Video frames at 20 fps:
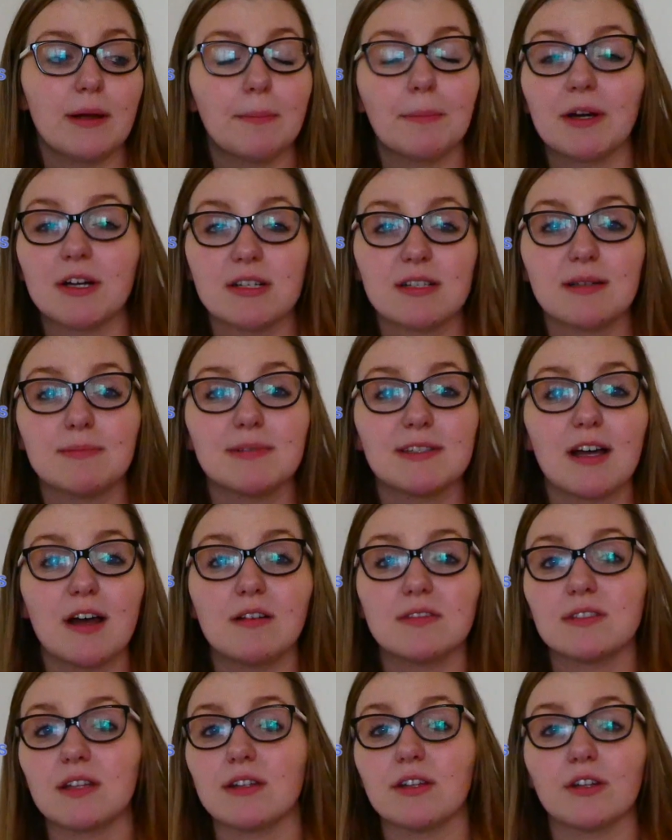immerse
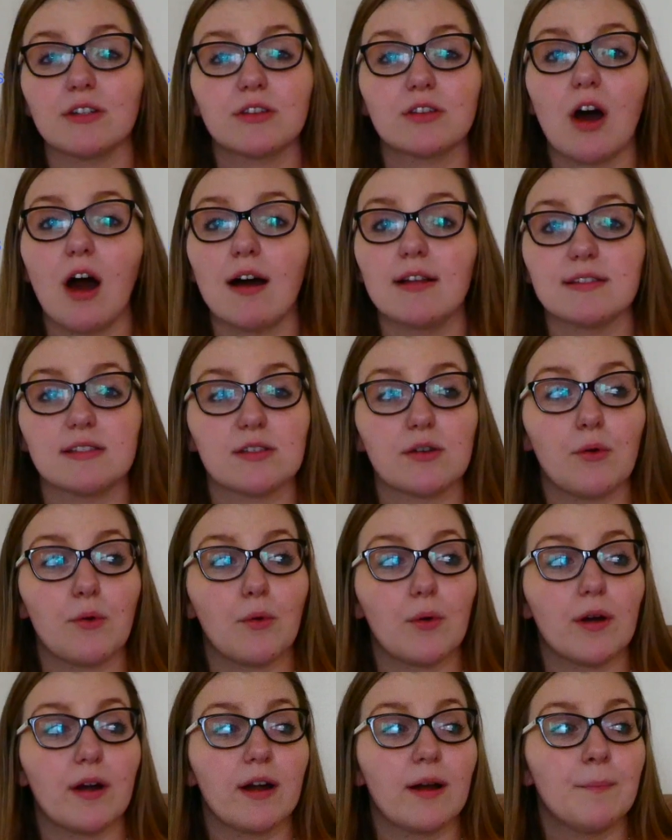themselves in their thoughts
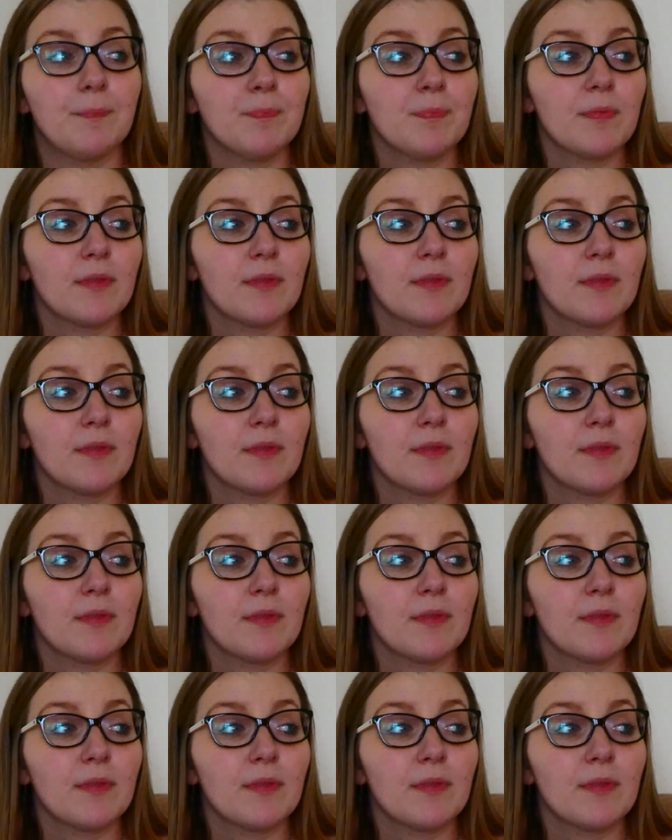or